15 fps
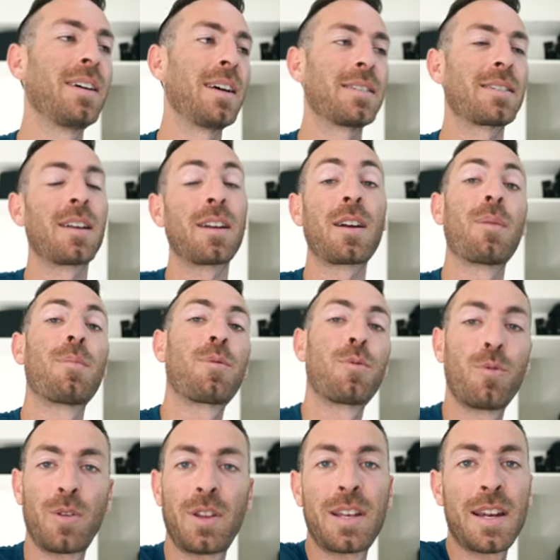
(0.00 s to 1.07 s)
it's gonna come
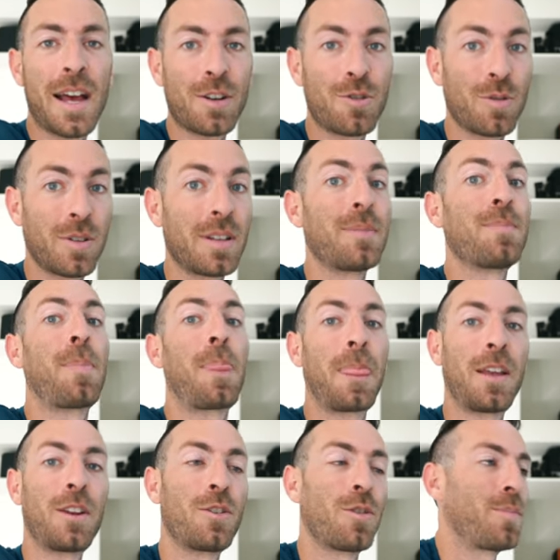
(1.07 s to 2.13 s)
through really naturally
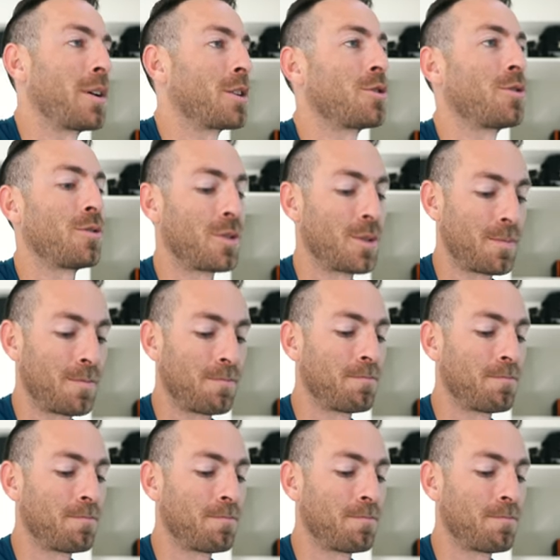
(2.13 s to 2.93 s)
in your pictures.